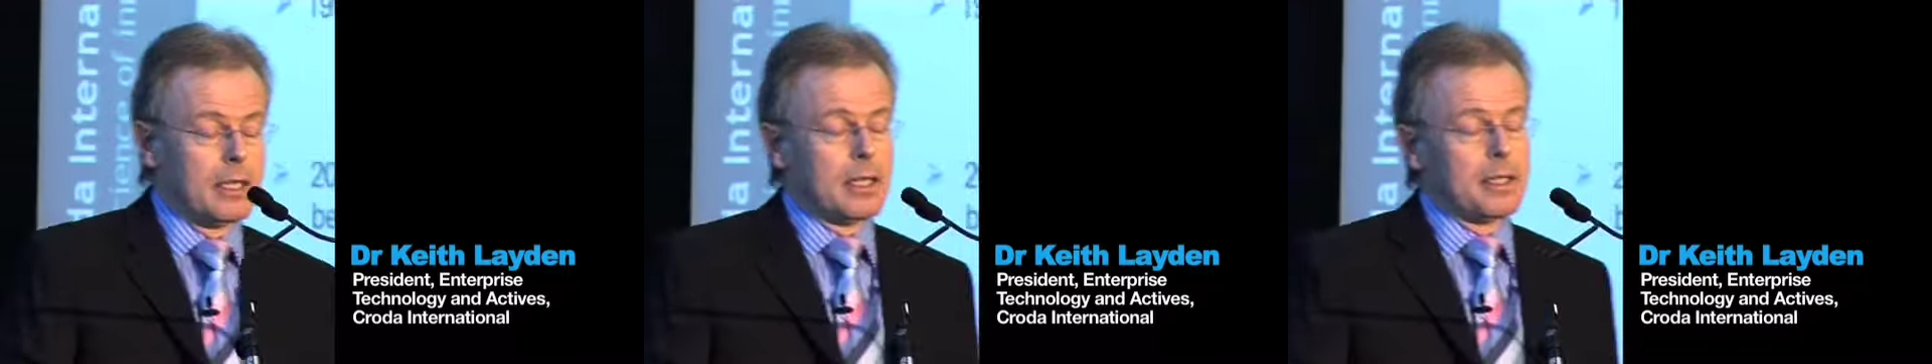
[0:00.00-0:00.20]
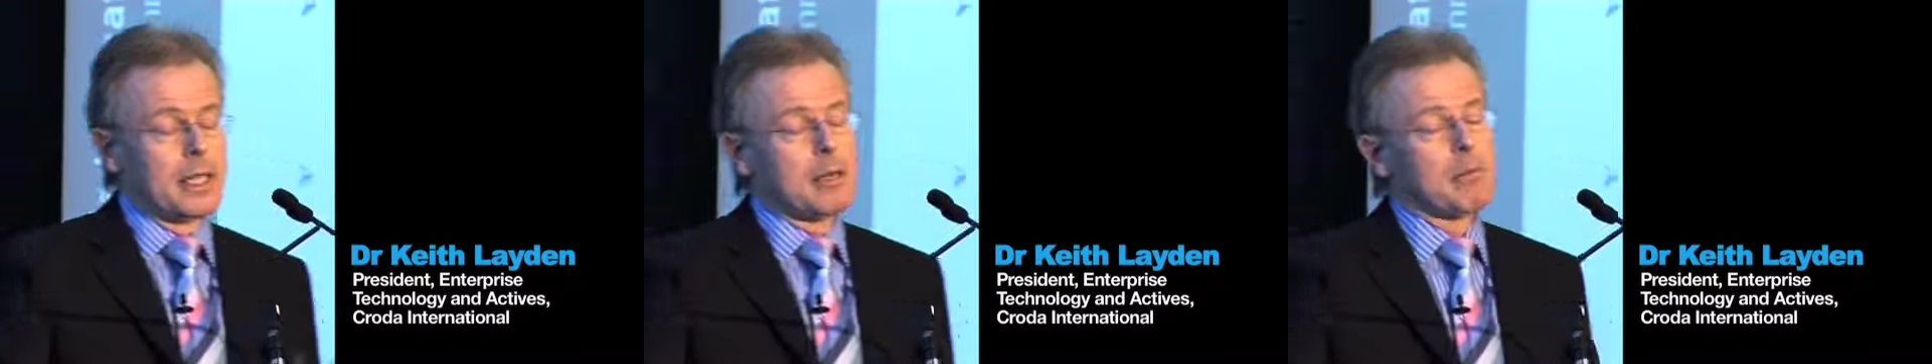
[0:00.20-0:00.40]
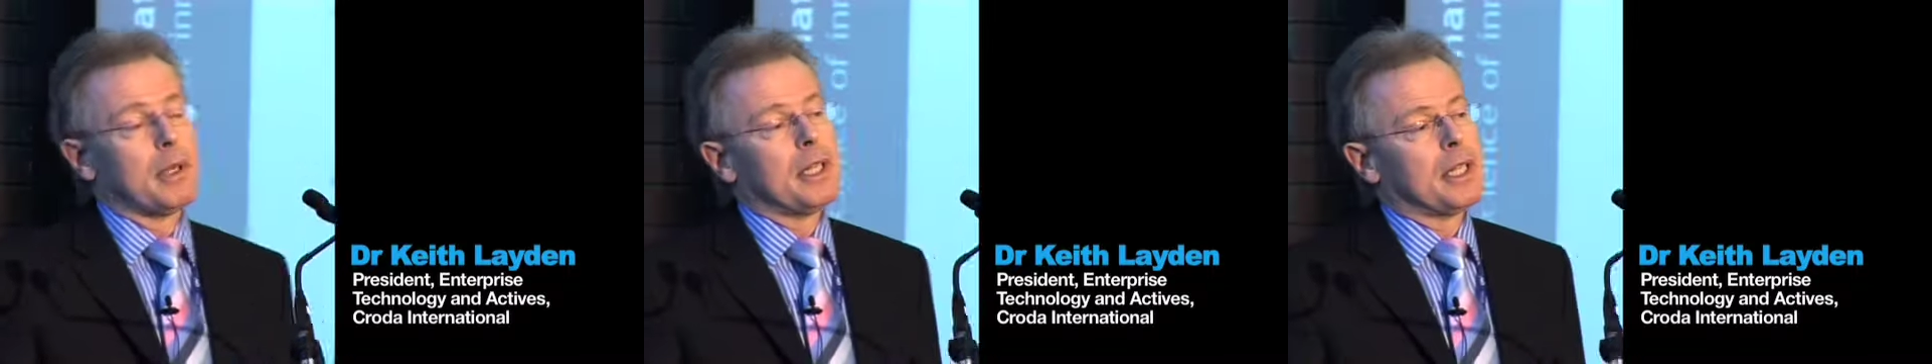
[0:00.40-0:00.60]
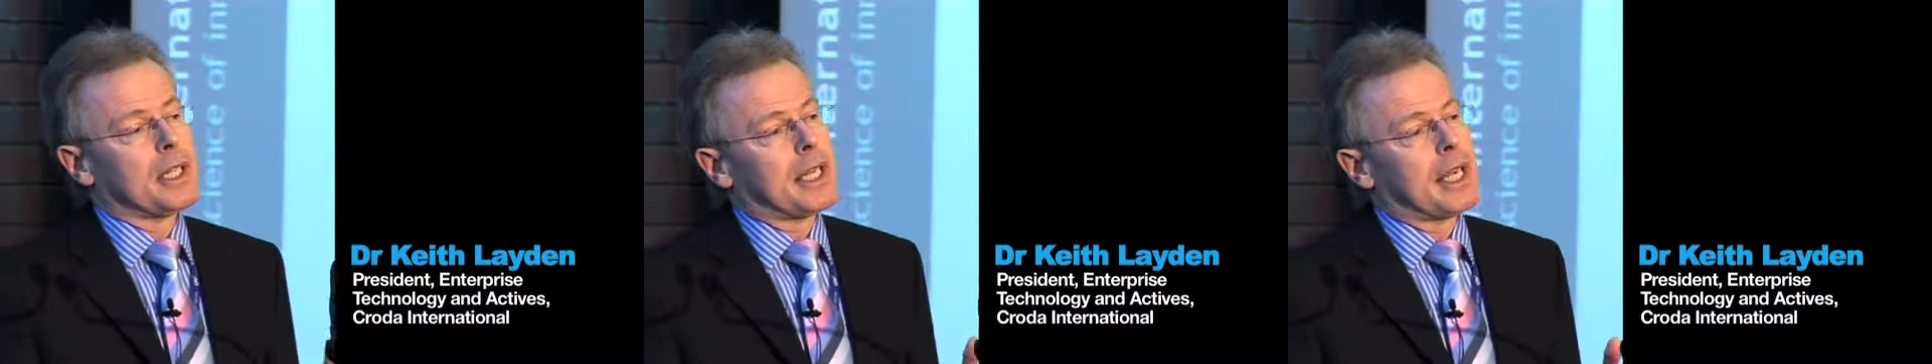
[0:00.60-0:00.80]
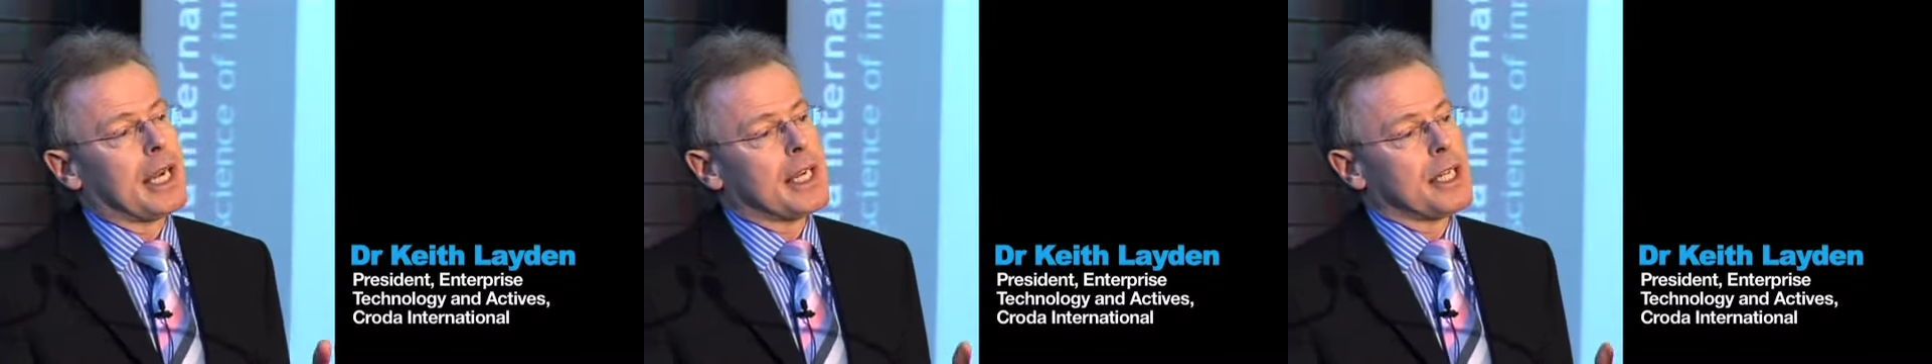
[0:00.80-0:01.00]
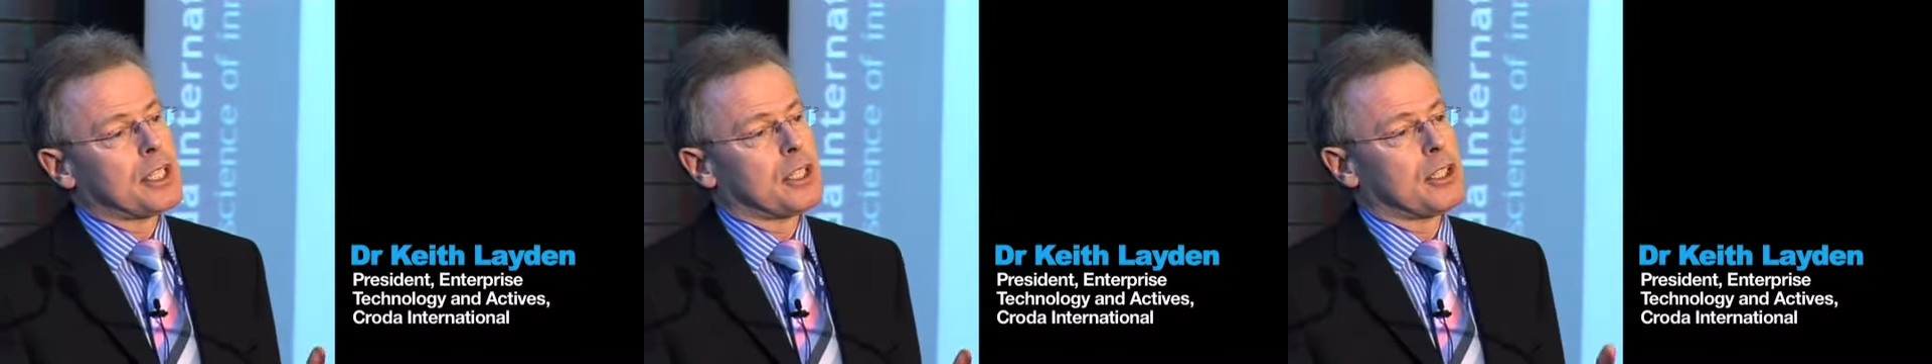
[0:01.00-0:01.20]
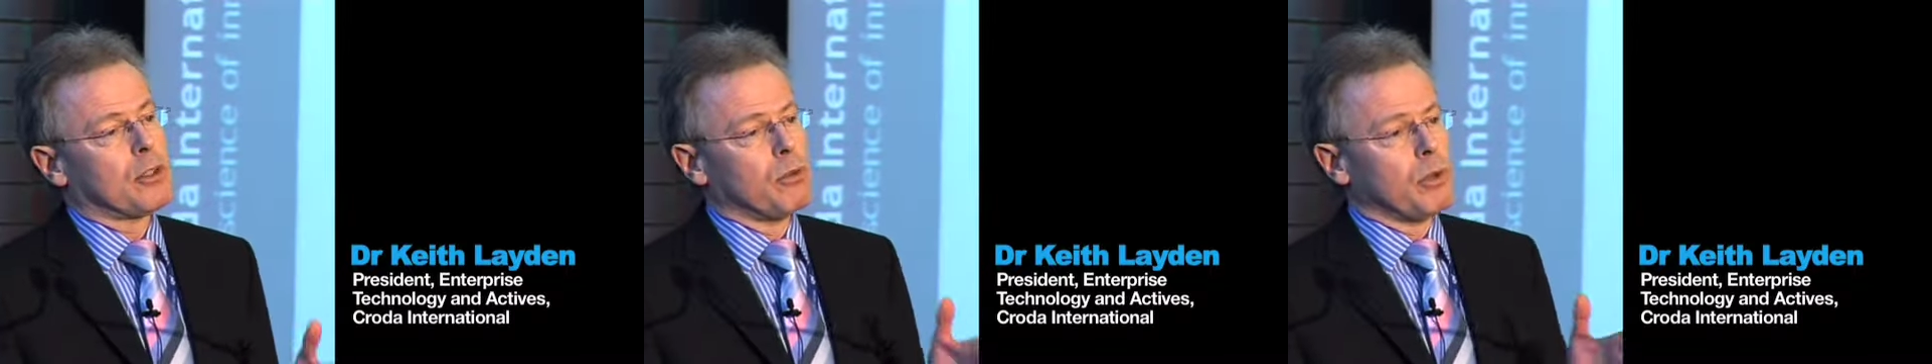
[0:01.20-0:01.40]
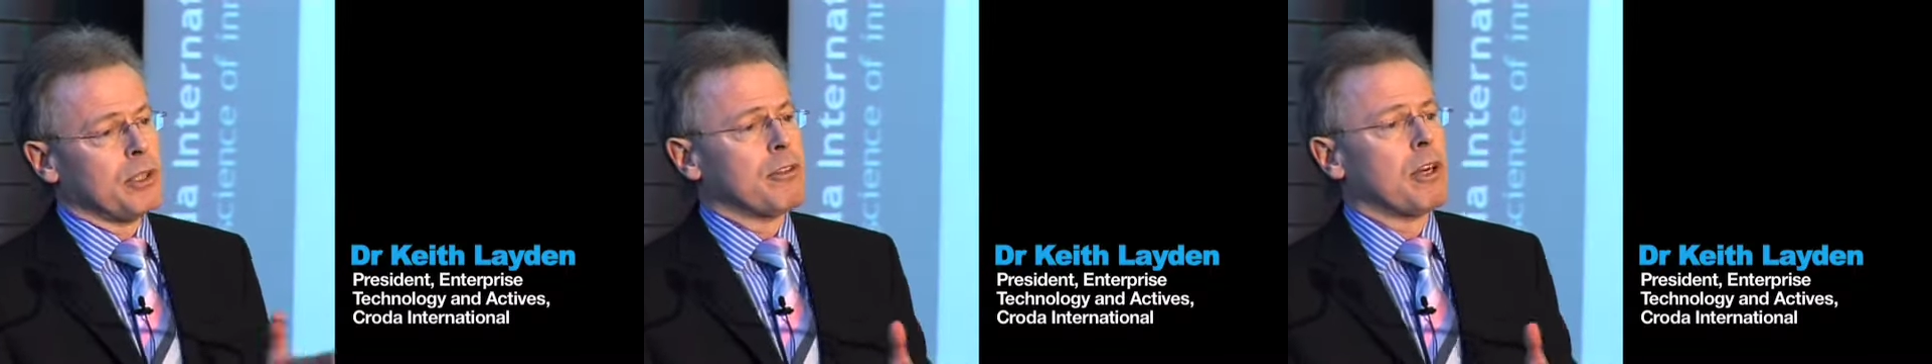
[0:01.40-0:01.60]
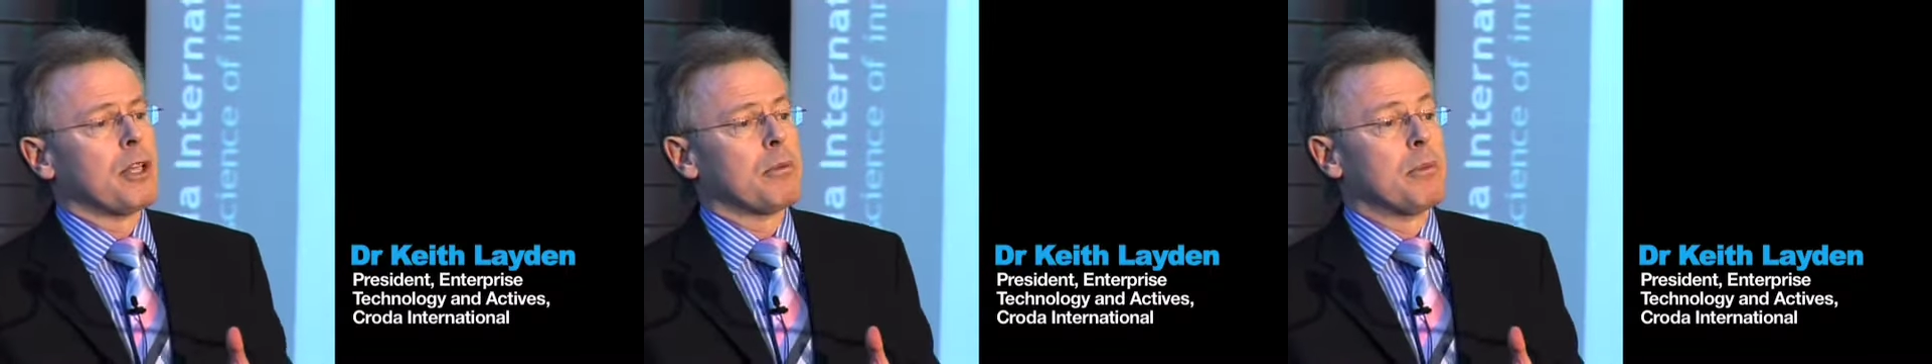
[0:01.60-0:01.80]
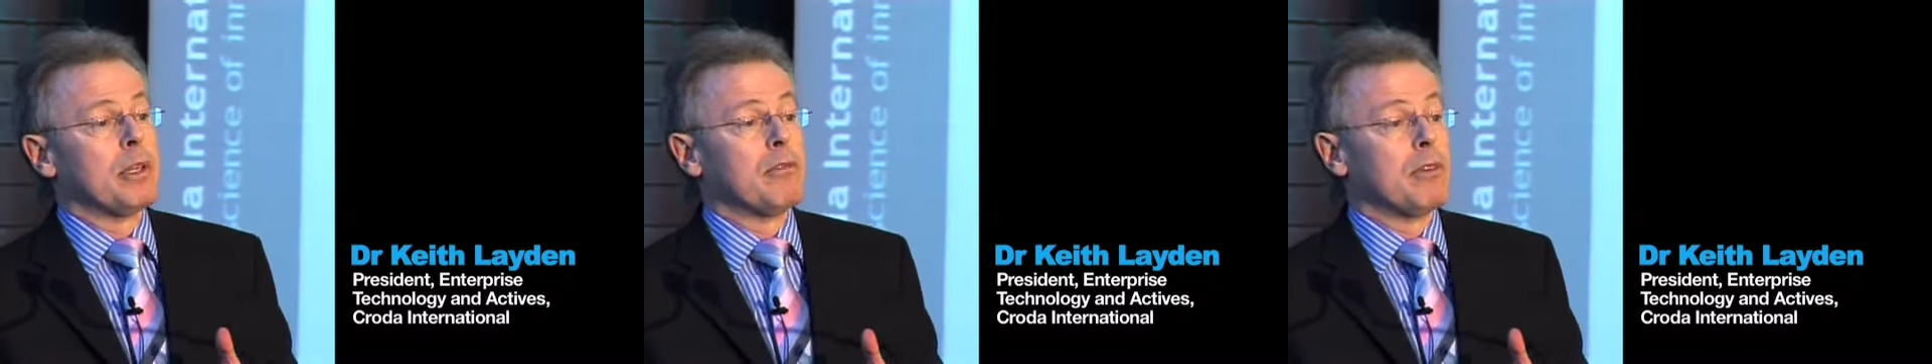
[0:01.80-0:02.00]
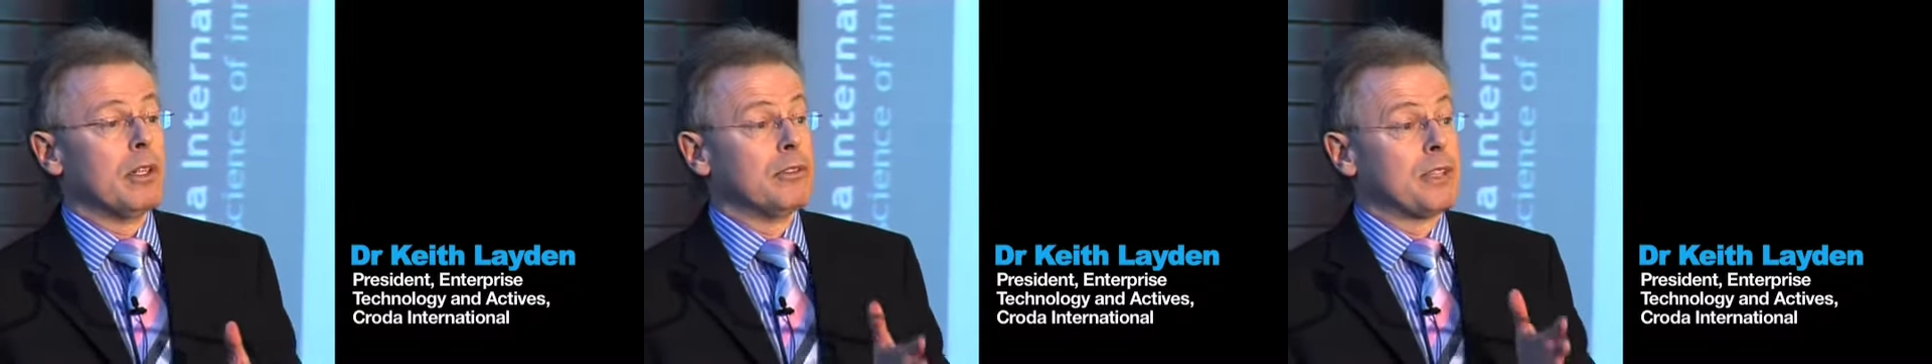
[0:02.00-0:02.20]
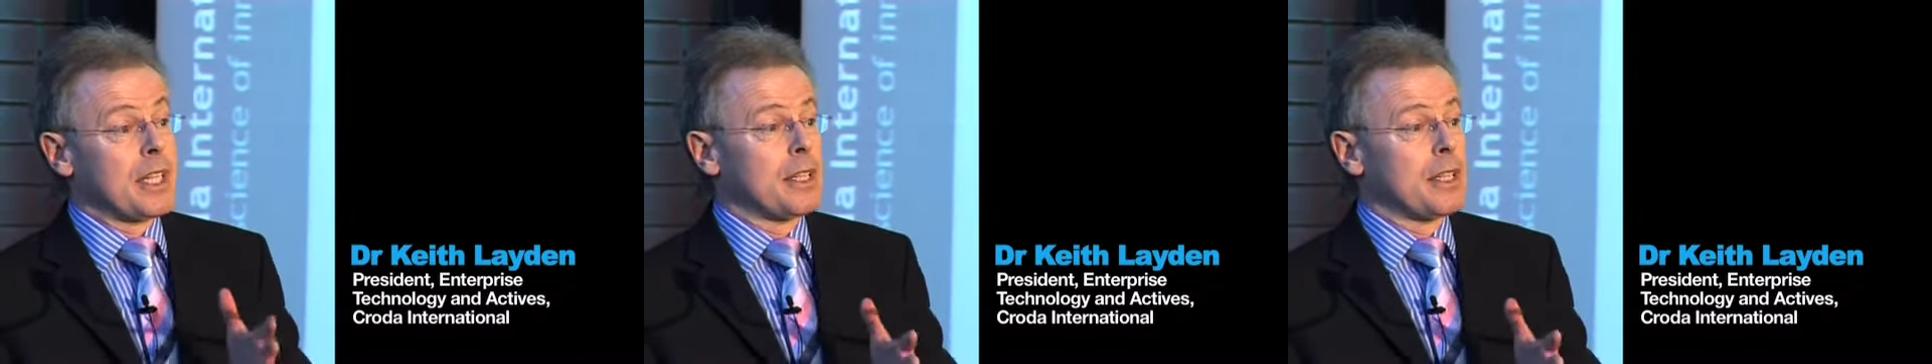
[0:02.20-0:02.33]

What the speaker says: And that being the case, we'd rather be involved